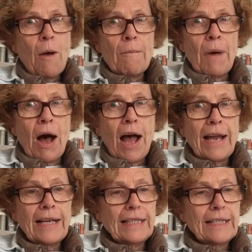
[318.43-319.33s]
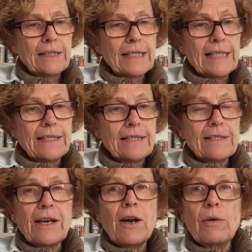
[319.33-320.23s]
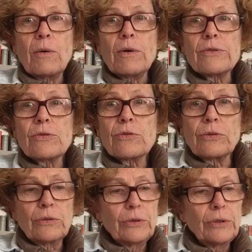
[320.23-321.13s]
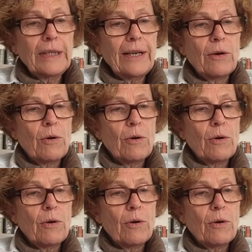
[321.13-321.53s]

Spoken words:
My little sister was truly